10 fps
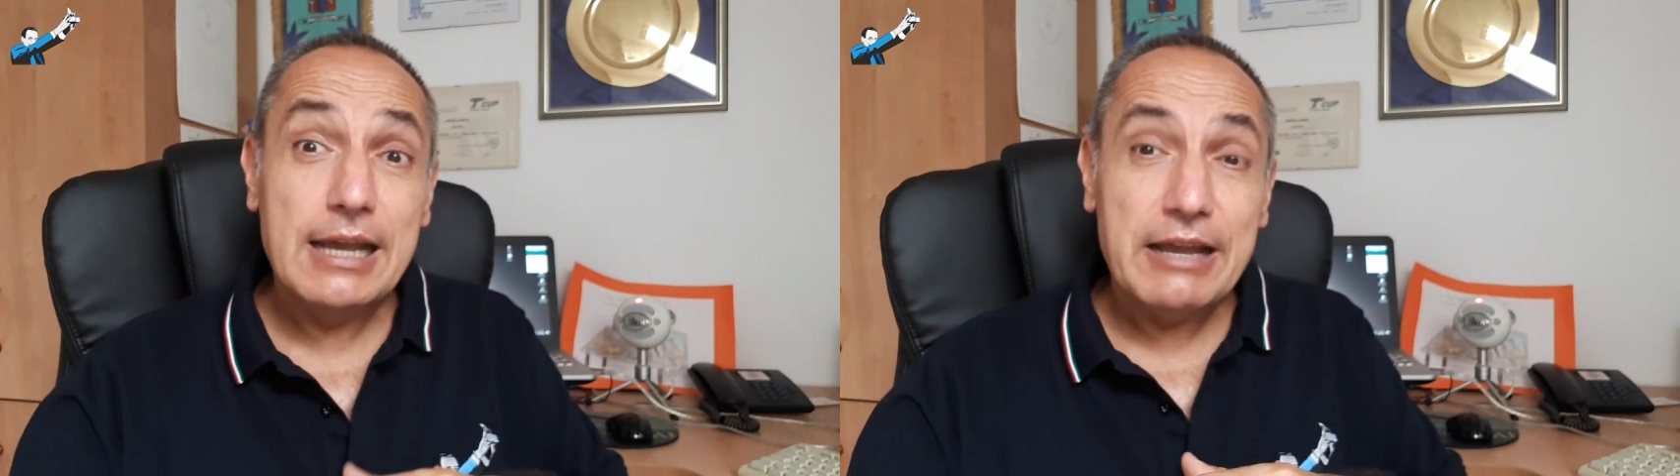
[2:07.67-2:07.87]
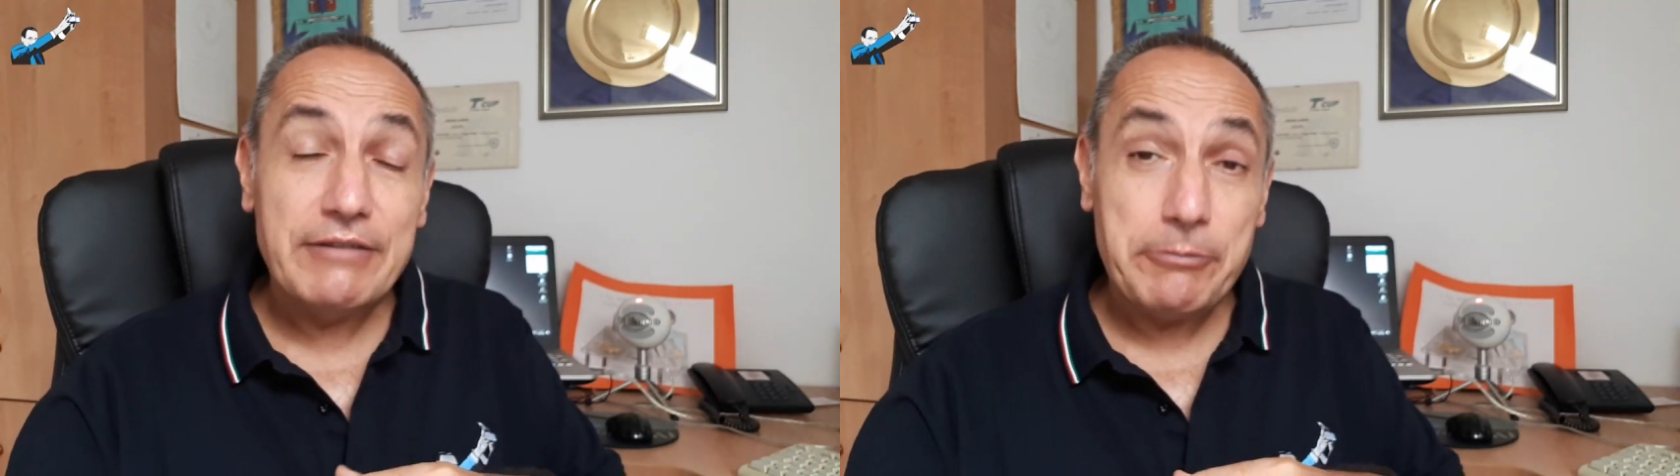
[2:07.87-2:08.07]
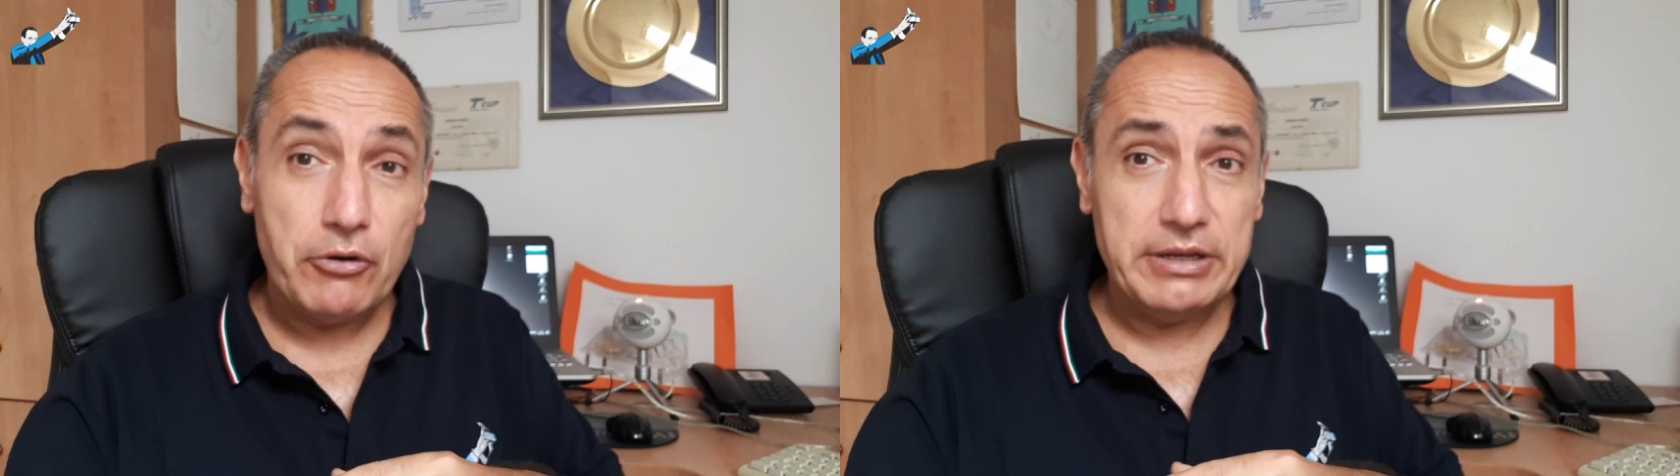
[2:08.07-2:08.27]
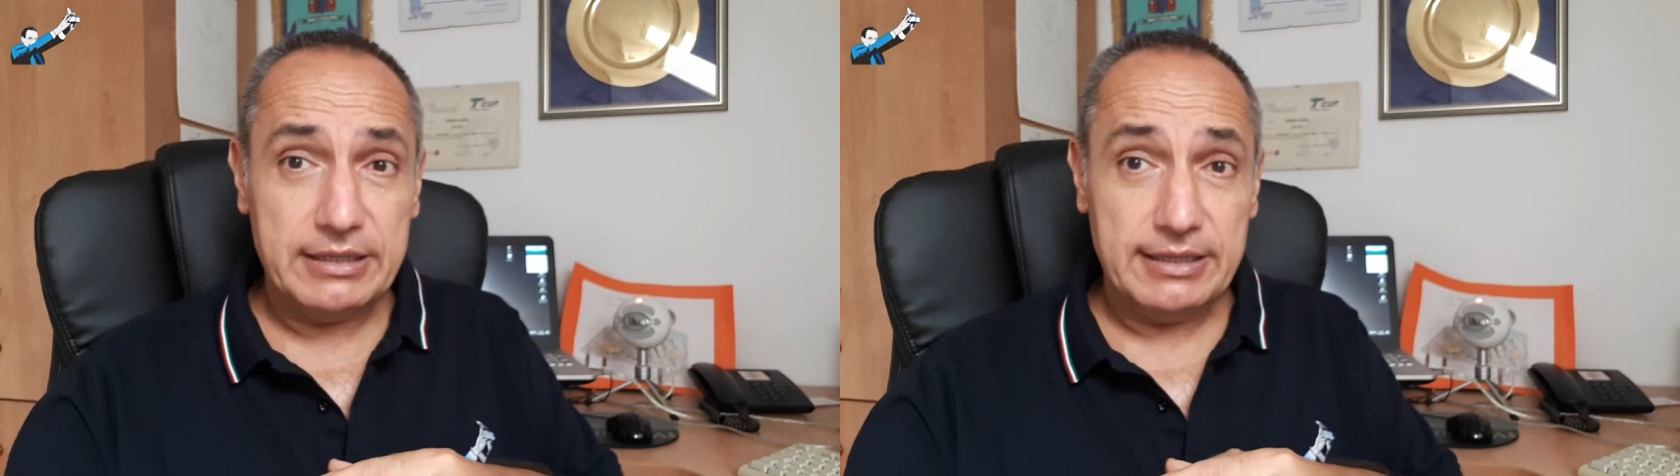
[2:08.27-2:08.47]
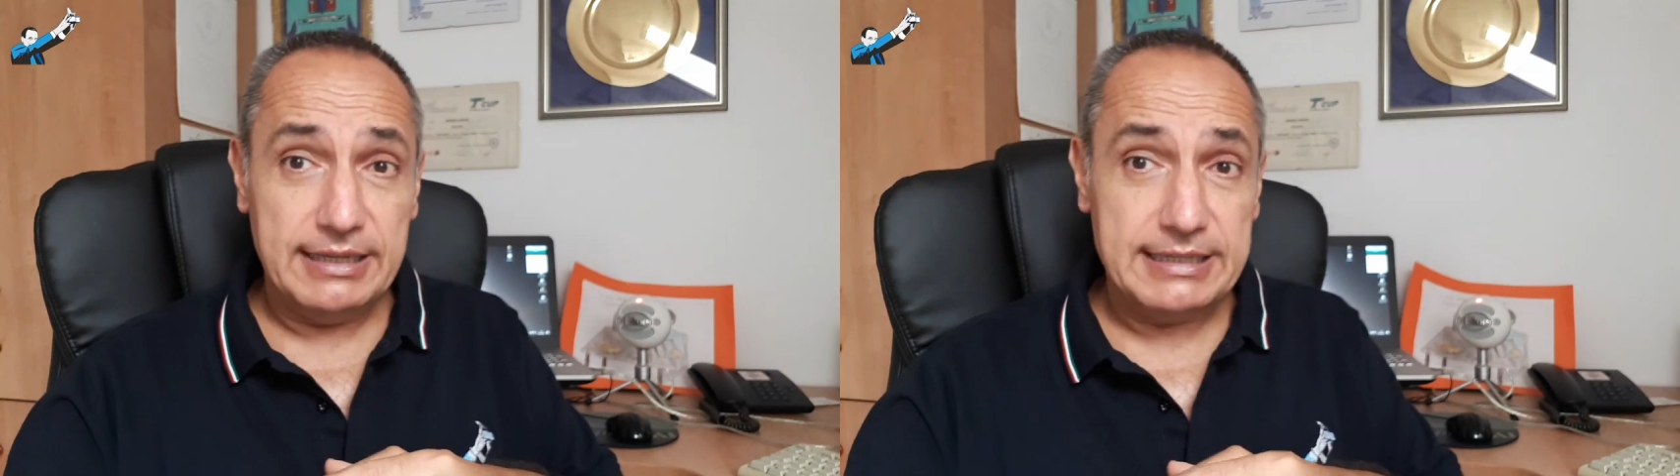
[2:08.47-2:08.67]
The point
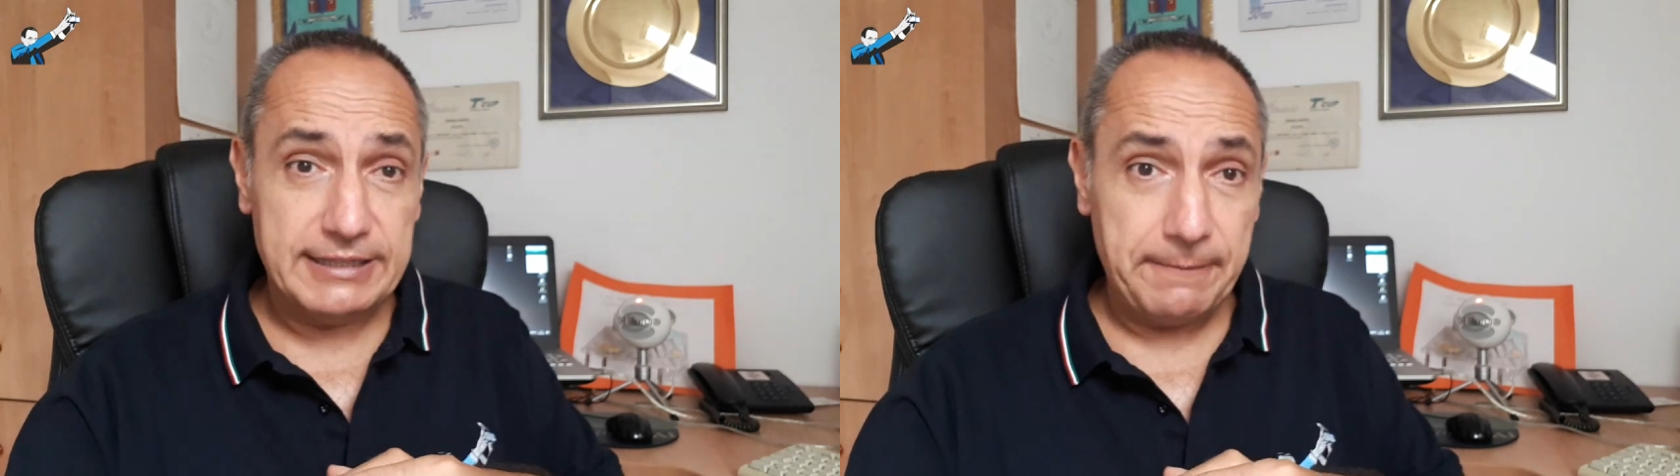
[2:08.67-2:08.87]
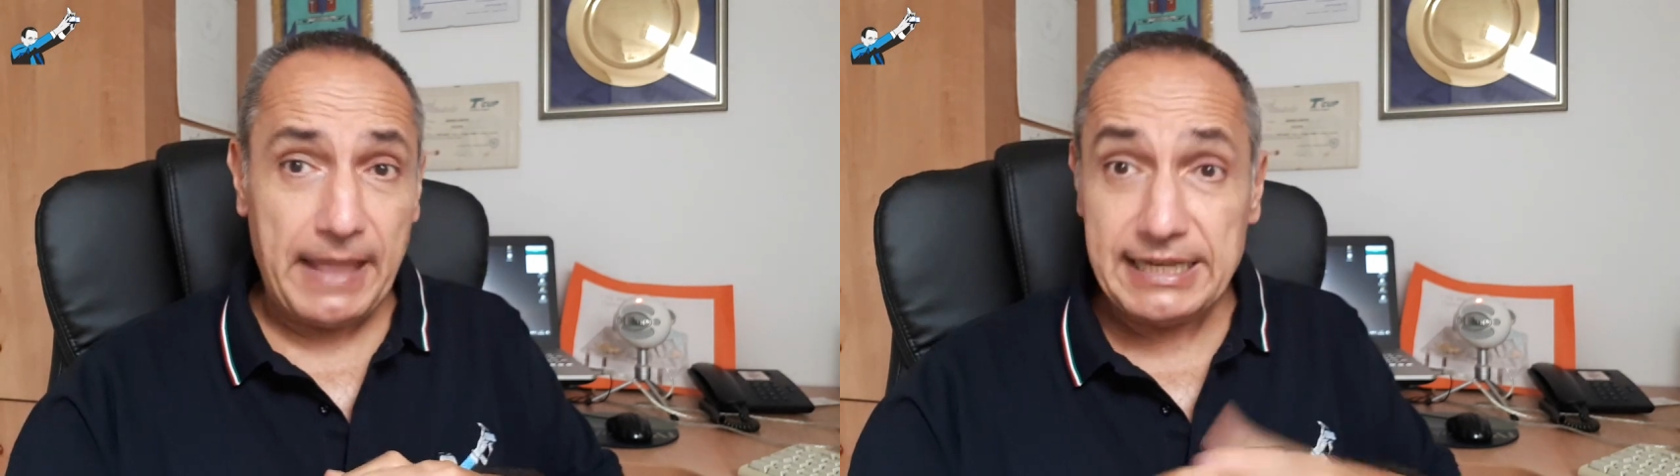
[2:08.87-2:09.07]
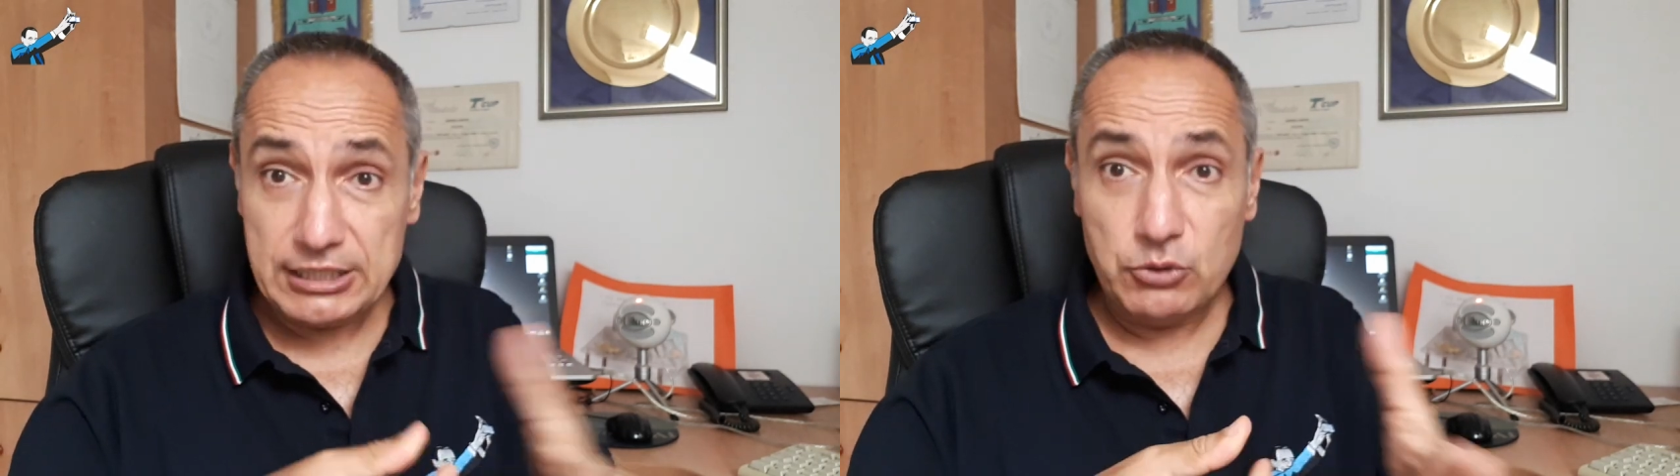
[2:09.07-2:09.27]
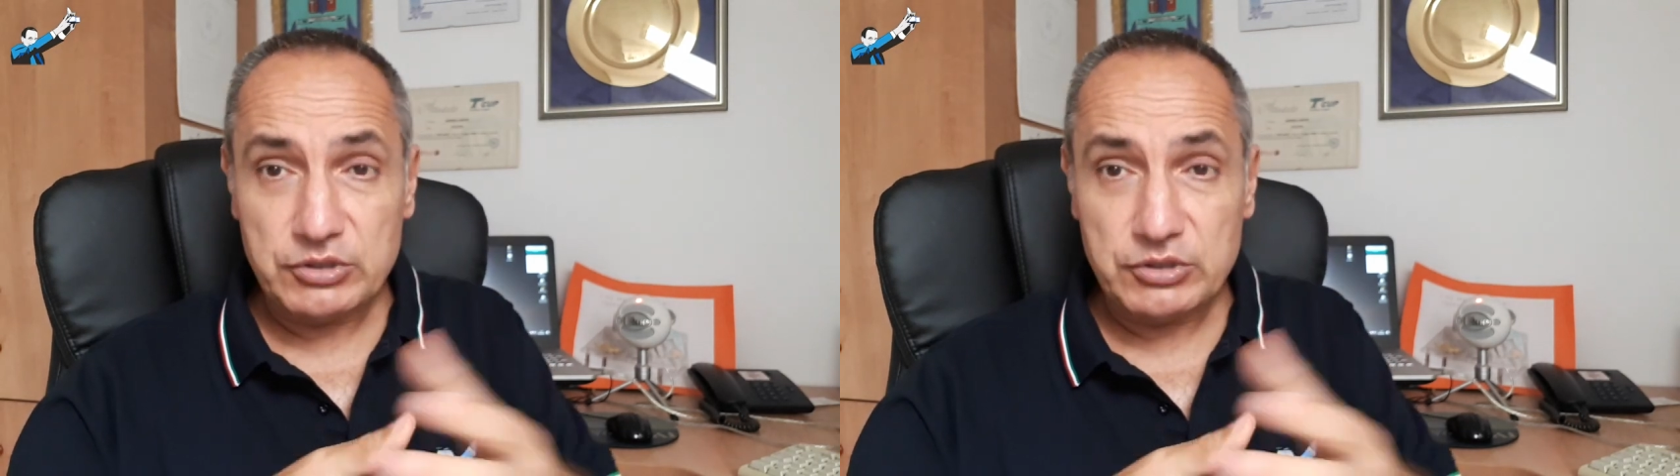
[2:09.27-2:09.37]
is, I saw